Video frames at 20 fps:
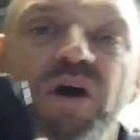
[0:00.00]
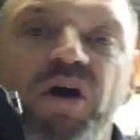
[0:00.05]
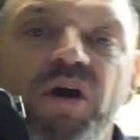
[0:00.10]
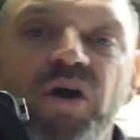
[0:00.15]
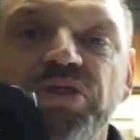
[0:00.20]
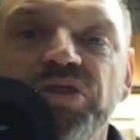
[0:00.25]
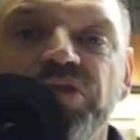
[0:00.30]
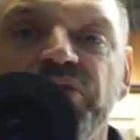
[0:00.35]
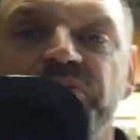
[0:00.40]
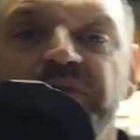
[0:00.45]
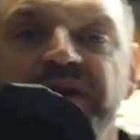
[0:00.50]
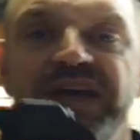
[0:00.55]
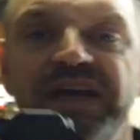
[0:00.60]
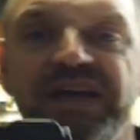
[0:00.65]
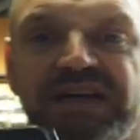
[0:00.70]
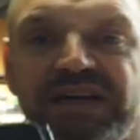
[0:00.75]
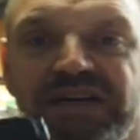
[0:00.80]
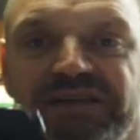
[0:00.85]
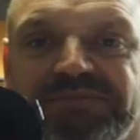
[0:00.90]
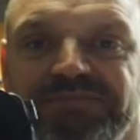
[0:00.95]
On the
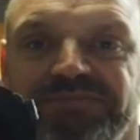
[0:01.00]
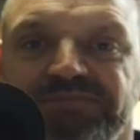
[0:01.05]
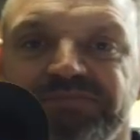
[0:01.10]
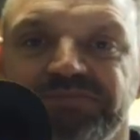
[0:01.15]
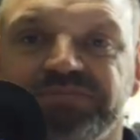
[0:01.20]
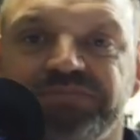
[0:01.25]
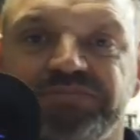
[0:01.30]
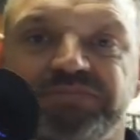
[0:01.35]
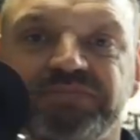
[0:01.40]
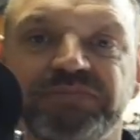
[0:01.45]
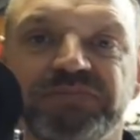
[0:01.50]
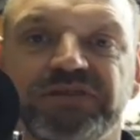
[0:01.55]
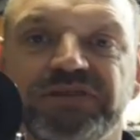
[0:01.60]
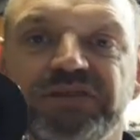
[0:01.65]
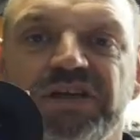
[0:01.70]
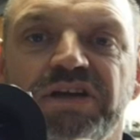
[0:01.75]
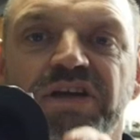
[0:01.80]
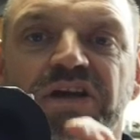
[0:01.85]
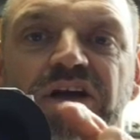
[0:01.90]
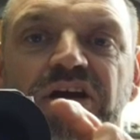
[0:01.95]
rear,
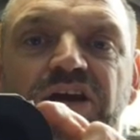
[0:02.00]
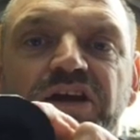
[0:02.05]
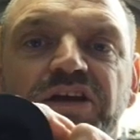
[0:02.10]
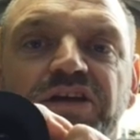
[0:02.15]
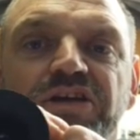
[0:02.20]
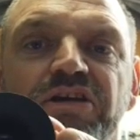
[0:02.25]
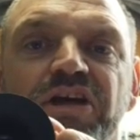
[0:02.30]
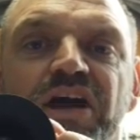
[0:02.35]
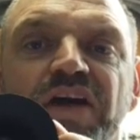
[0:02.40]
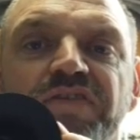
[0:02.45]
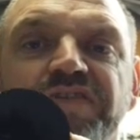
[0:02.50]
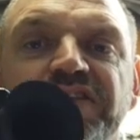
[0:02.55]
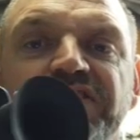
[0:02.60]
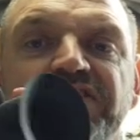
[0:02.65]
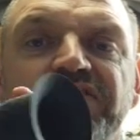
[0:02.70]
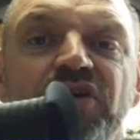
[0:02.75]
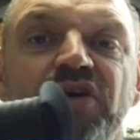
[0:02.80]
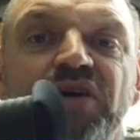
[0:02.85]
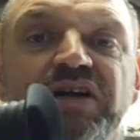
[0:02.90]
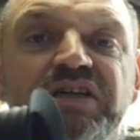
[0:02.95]
you have this
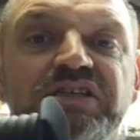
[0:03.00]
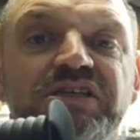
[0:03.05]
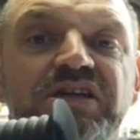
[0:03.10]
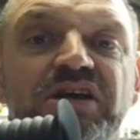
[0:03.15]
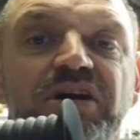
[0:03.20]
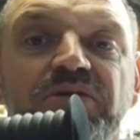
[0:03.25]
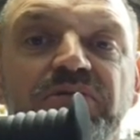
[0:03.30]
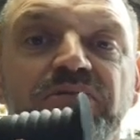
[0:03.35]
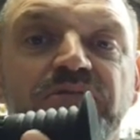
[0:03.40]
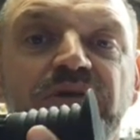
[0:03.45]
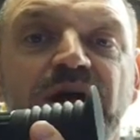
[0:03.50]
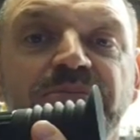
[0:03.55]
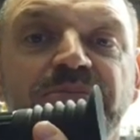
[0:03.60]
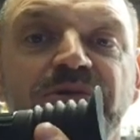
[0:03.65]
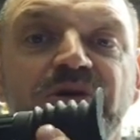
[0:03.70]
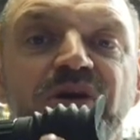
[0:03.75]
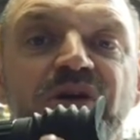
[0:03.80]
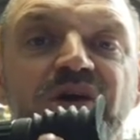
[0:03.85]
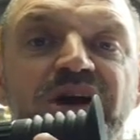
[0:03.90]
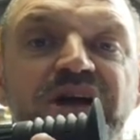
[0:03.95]
nice
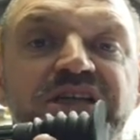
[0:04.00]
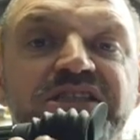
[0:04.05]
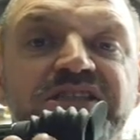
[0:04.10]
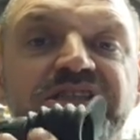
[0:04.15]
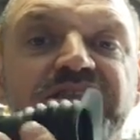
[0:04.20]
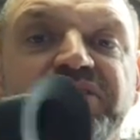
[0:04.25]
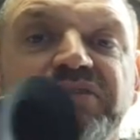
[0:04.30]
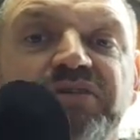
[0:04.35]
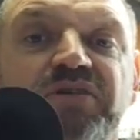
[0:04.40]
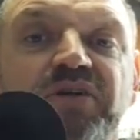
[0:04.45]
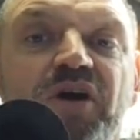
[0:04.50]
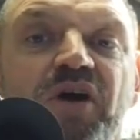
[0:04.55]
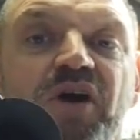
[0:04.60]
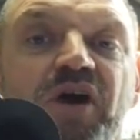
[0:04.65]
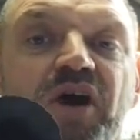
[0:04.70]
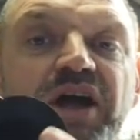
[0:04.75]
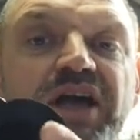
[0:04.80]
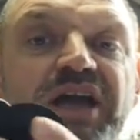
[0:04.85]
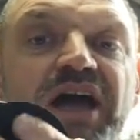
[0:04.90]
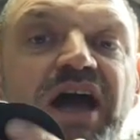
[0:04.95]
rubberized
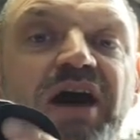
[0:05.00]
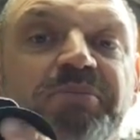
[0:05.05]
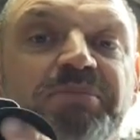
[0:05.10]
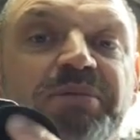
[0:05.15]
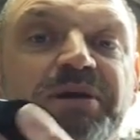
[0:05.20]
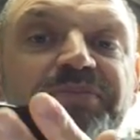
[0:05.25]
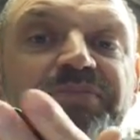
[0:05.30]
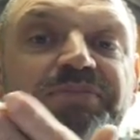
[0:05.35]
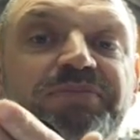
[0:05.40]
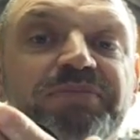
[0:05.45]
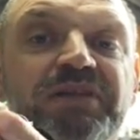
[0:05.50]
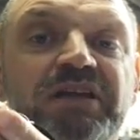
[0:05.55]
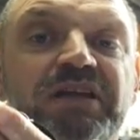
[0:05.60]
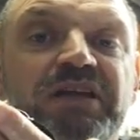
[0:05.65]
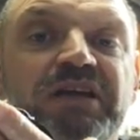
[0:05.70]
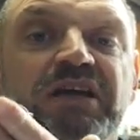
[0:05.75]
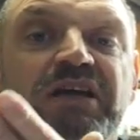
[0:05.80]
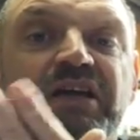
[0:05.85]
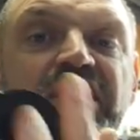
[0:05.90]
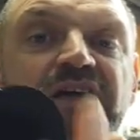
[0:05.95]
eye cup.
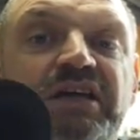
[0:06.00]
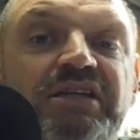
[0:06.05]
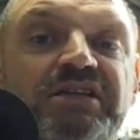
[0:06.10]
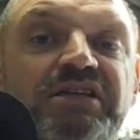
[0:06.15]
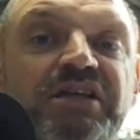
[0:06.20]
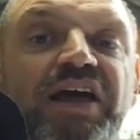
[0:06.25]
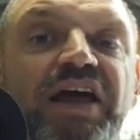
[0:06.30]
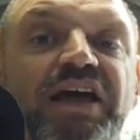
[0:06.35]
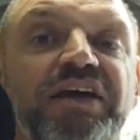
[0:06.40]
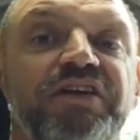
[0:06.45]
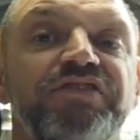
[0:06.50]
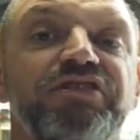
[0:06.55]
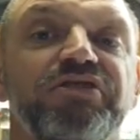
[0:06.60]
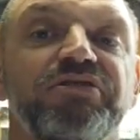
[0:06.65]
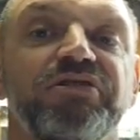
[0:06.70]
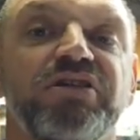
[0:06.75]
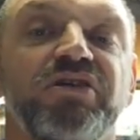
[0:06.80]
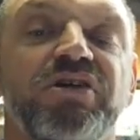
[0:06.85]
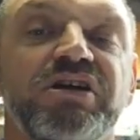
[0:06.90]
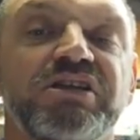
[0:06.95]
So that gives you
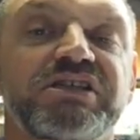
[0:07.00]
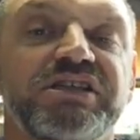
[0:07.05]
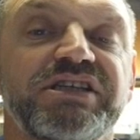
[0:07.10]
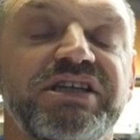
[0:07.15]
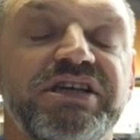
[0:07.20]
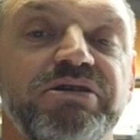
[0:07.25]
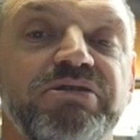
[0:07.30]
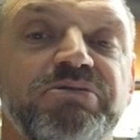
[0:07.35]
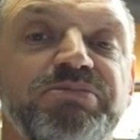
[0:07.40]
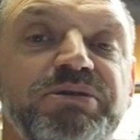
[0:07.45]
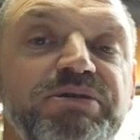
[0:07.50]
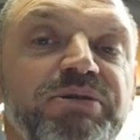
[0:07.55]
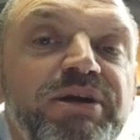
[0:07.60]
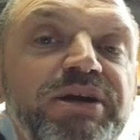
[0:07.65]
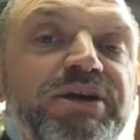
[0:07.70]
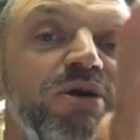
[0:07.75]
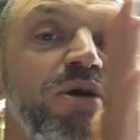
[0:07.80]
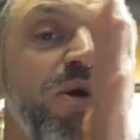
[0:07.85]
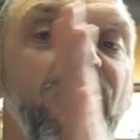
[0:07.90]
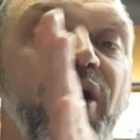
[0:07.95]
a nice seal
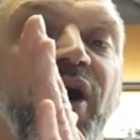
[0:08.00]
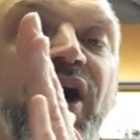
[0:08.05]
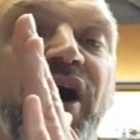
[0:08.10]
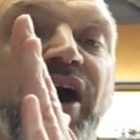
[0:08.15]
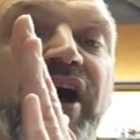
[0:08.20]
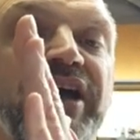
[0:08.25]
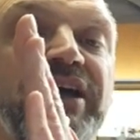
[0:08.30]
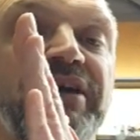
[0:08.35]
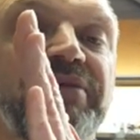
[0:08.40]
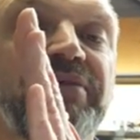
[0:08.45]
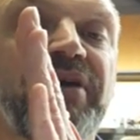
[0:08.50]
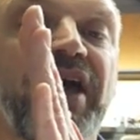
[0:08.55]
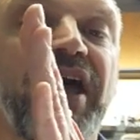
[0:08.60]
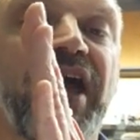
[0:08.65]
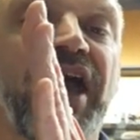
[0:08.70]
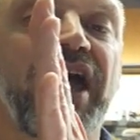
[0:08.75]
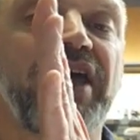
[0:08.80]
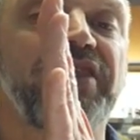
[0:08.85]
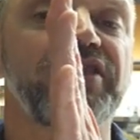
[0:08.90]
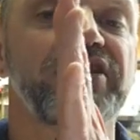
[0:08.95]
between your eye
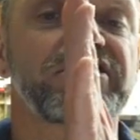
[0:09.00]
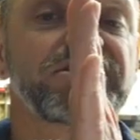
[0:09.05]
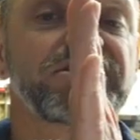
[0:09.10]
and the